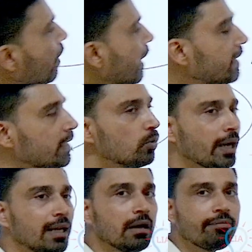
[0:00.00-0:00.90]
El Nino
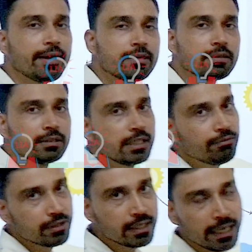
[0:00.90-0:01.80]
can affect the
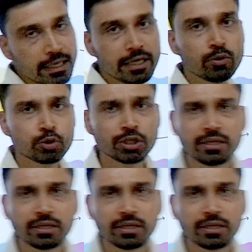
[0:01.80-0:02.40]
weather in Indian Ocean?